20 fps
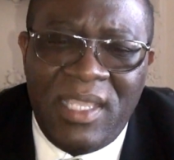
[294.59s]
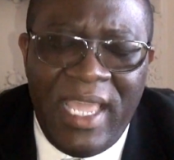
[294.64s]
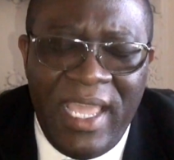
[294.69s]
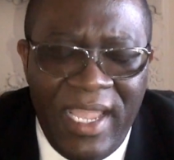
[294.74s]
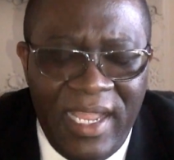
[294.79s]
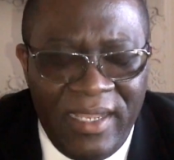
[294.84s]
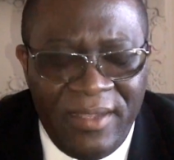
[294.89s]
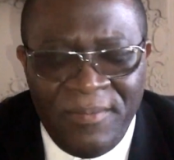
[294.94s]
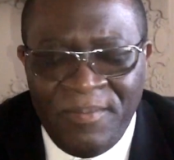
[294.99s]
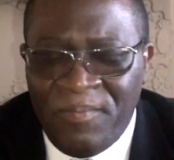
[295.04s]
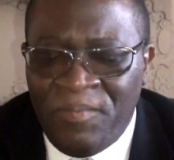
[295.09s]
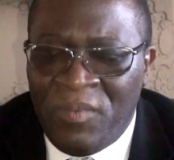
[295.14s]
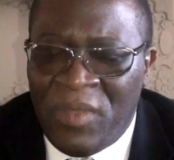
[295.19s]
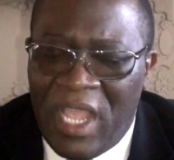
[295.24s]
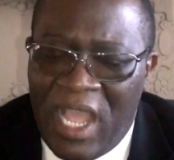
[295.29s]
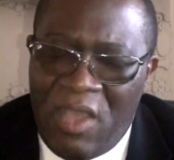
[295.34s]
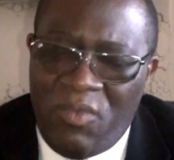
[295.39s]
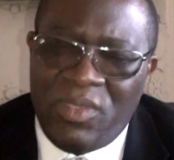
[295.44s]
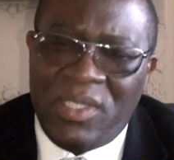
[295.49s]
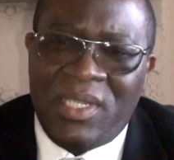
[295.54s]
And
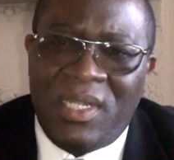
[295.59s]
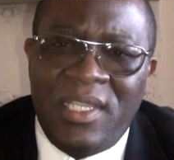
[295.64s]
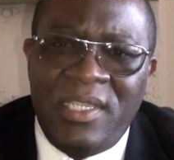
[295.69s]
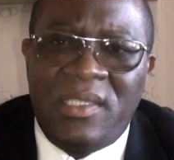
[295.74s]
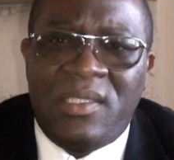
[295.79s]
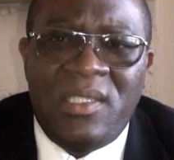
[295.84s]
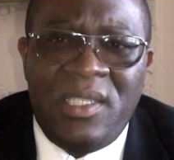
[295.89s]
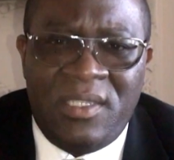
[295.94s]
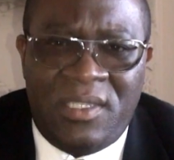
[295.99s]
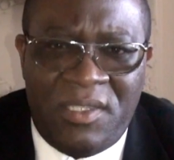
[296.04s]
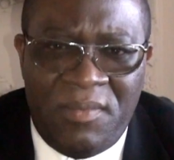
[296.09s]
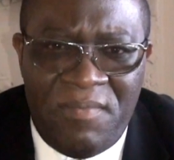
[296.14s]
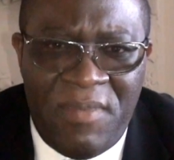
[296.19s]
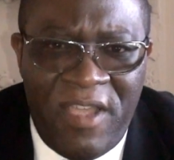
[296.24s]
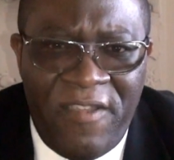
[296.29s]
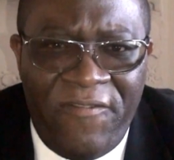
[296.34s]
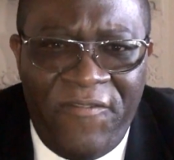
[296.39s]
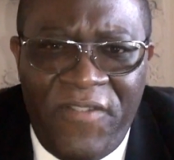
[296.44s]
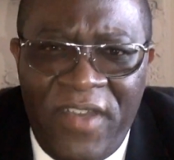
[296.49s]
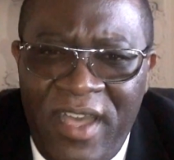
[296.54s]
I was listening to
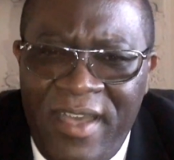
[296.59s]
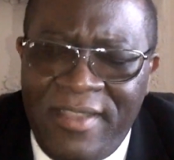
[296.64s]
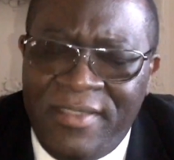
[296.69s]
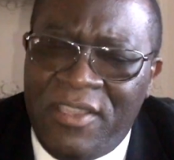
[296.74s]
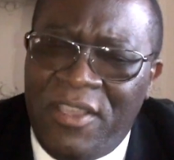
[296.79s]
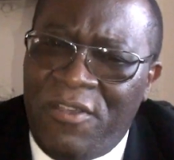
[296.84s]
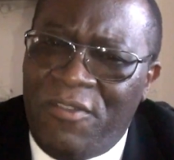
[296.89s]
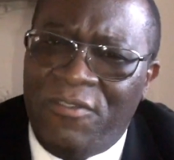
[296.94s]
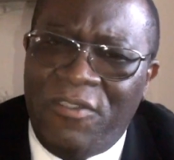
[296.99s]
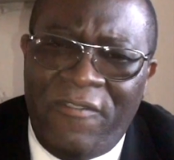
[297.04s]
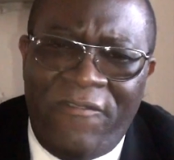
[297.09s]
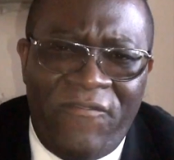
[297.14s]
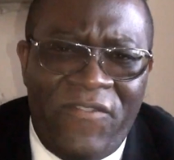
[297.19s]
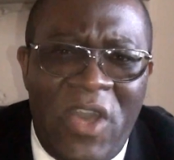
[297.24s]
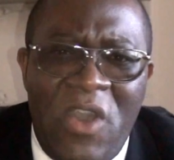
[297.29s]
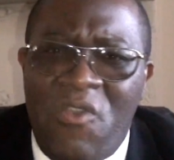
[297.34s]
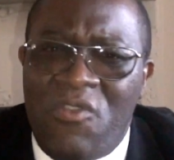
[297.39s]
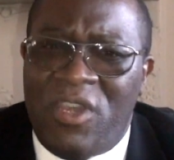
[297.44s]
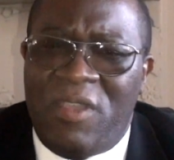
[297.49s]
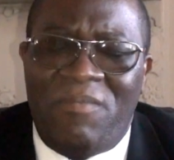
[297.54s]
my father on the
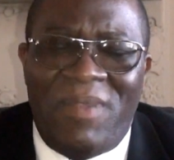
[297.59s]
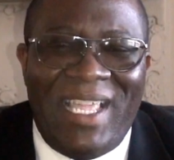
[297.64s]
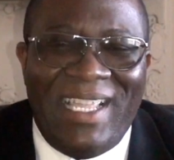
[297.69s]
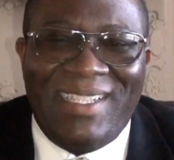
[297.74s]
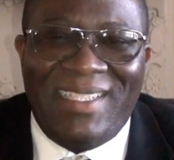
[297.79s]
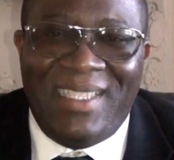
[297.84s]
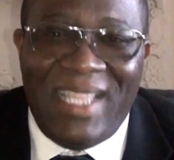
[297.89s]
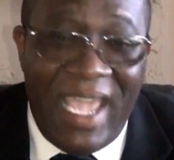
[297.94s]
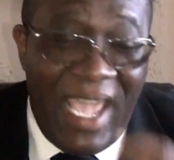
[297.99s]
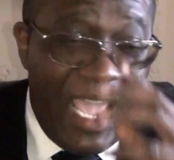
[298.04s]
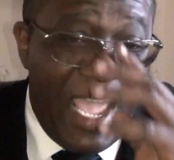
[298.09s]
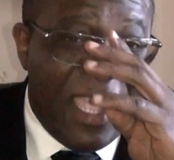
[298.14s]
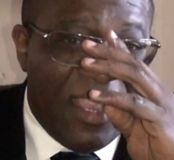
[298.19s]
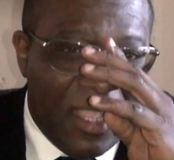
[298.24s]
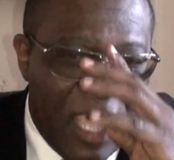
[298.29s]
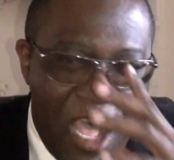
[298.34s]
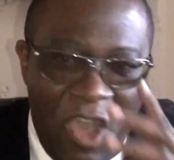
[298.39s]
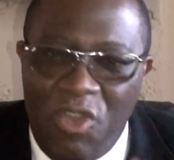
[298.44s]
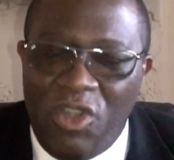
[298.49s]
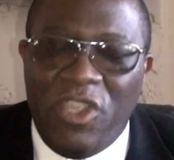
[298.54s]
phone. I'm like, Dad,
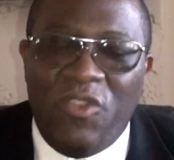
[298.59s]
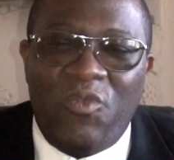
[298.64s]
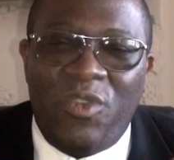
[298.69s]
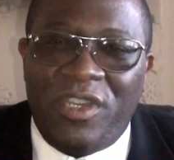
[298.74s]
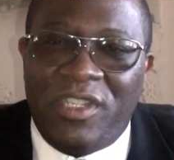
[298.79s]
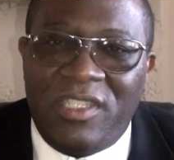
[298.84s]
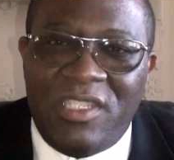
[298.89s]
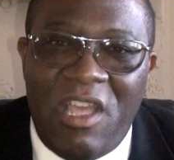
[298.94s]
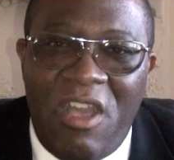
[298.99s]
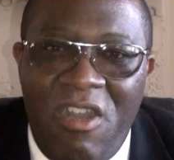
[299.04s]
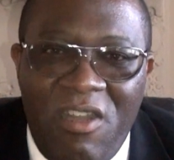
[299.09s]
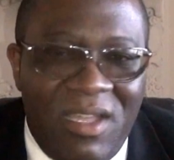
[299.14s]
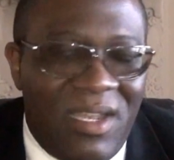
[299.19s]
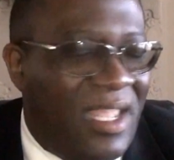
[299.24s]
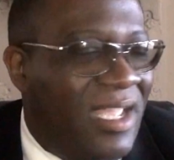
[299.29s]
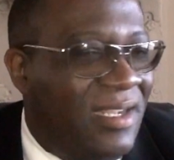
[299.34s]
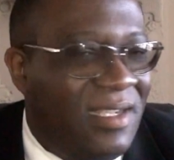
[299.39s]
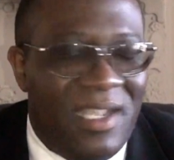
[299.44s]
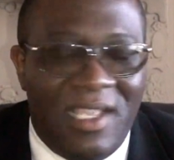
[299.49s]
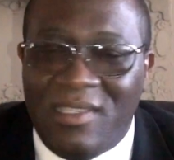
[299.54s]
I don't even want to talk
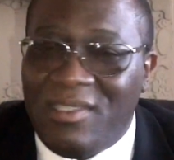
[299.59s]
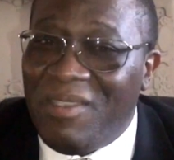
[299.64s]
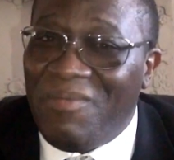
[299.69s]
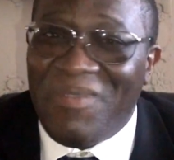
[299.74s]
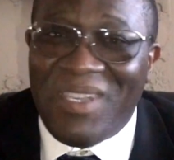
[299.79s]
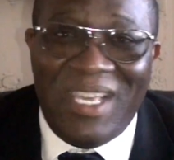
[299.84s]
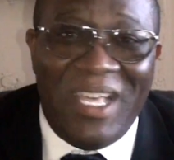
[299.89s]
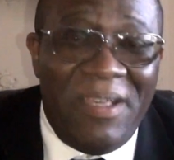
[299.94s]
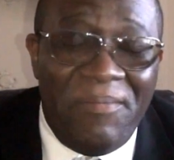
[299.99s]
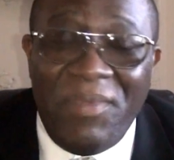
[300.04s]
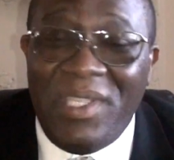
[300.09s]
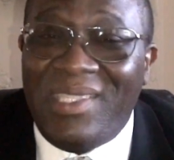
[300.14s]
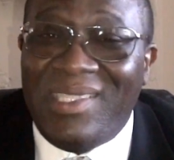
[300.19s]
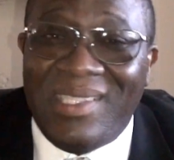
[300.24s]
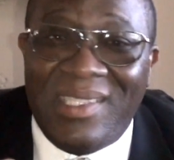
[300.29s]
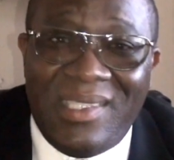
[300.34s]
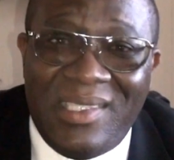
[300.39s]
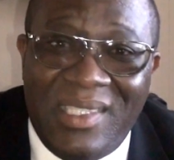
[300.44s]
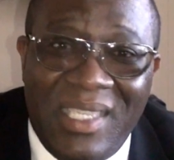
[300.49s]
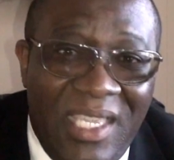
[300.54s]
like this. I'm coming to
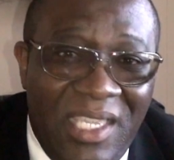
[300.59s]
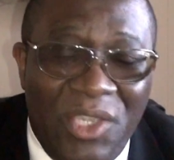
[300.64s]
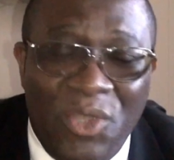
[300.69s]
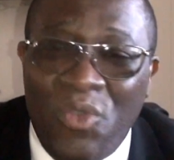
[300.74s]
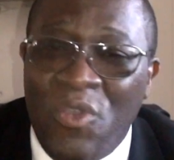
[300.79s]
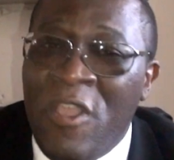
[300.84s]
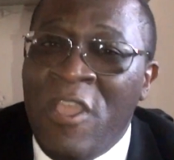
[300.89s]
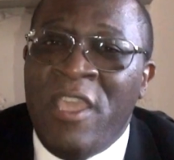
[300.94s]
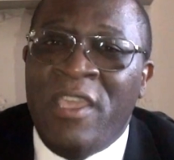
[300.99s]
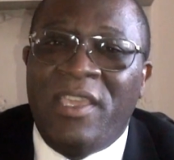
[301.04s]
see you.